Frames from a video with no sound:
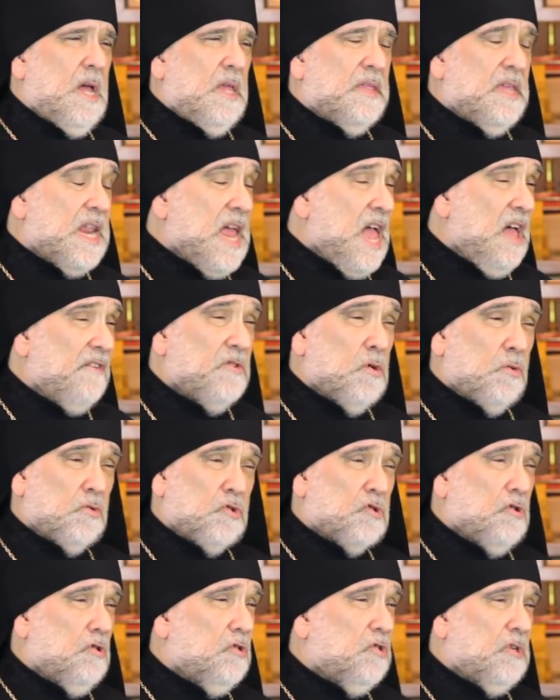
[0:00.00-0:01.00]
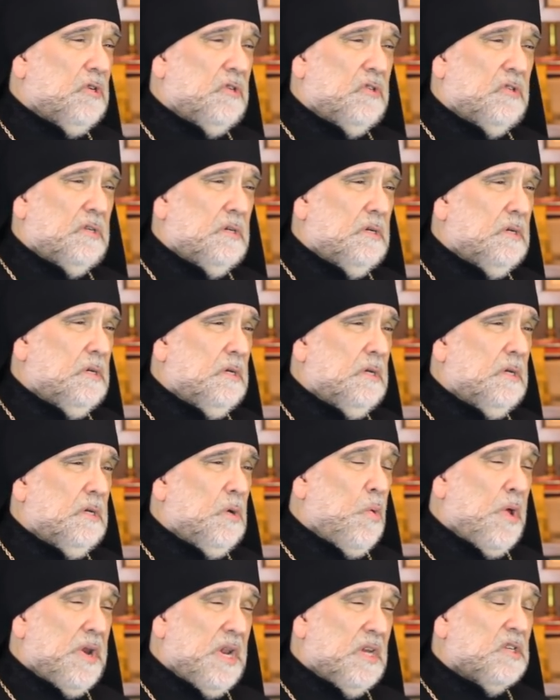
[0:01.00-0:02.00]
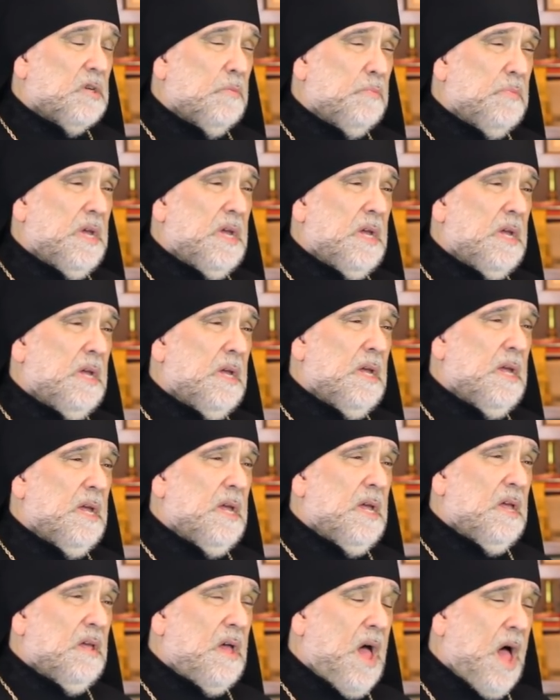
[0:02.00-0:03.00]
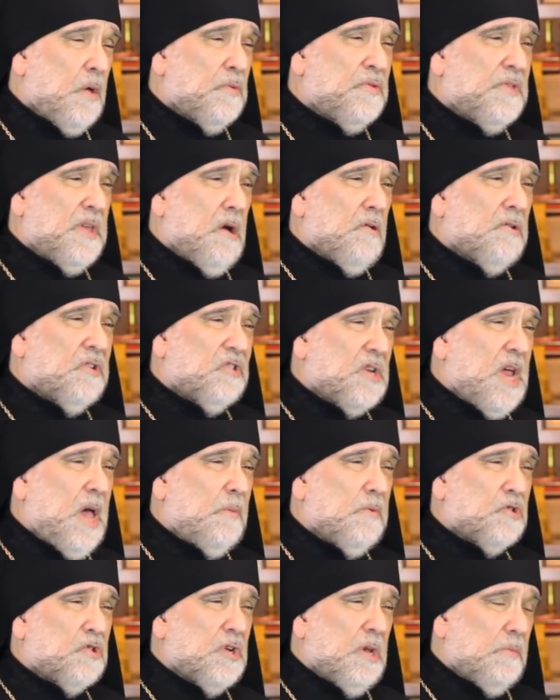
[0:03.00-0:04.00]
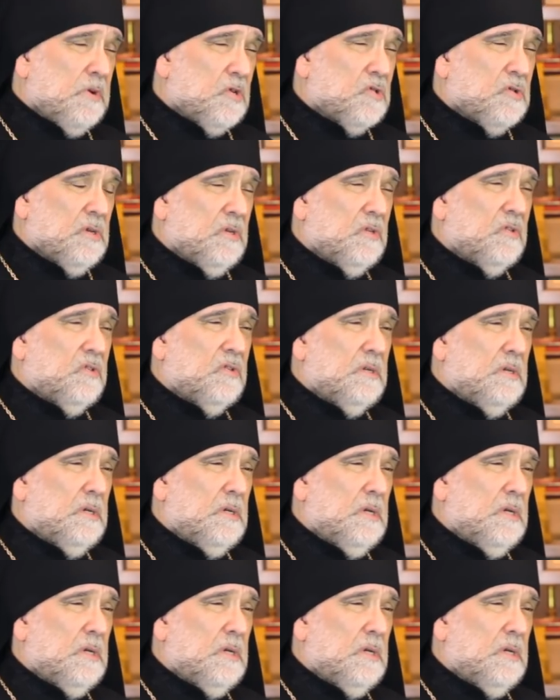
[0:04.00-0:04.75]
that have no churches. We need to be out there establishing missions.